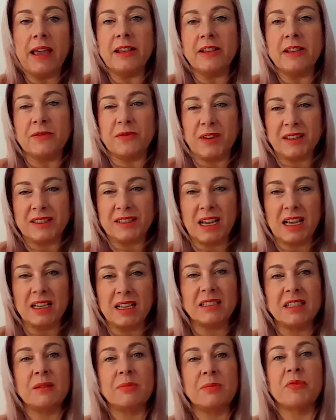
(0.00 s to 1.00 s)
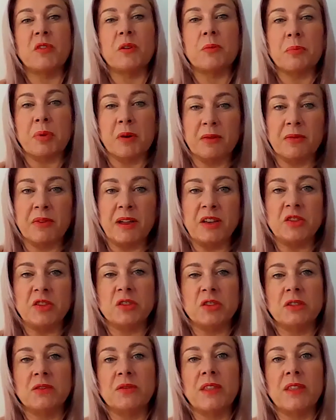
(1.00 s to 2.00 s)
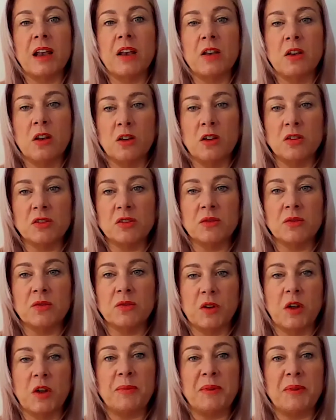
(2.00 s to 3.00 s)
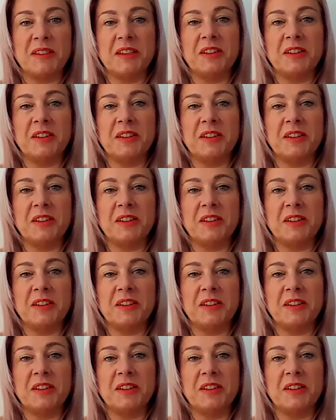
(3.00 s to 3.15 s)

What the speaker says: it's fantastic for prevention for that loss of firmness.